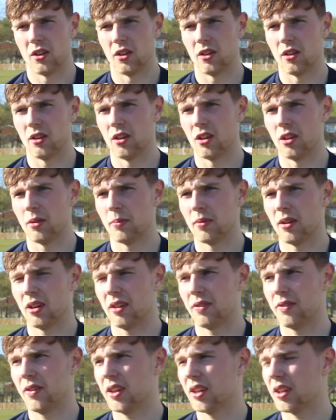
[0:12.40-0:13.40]

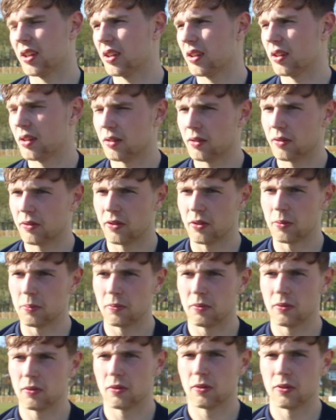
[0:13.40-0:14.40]
I think for
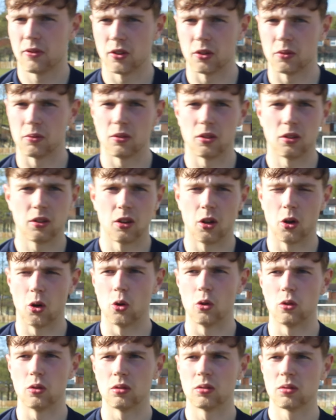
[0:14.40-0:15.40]
the
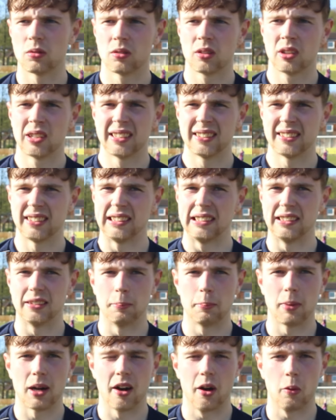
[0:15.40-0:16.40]
whole
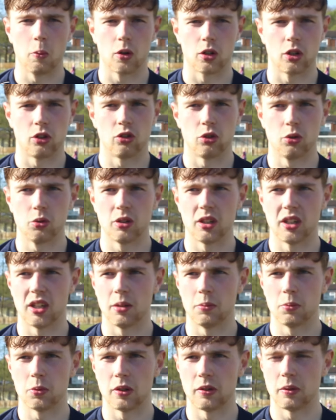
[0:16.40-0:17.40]
season, barring one or two
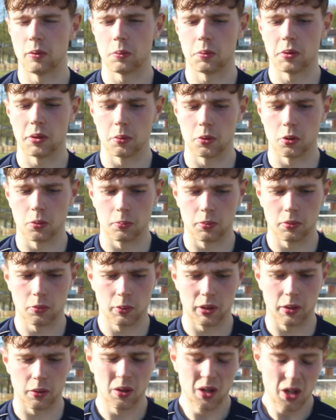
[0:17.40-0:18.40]
games,
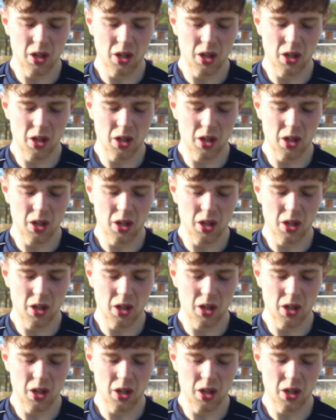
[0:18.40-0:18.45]
we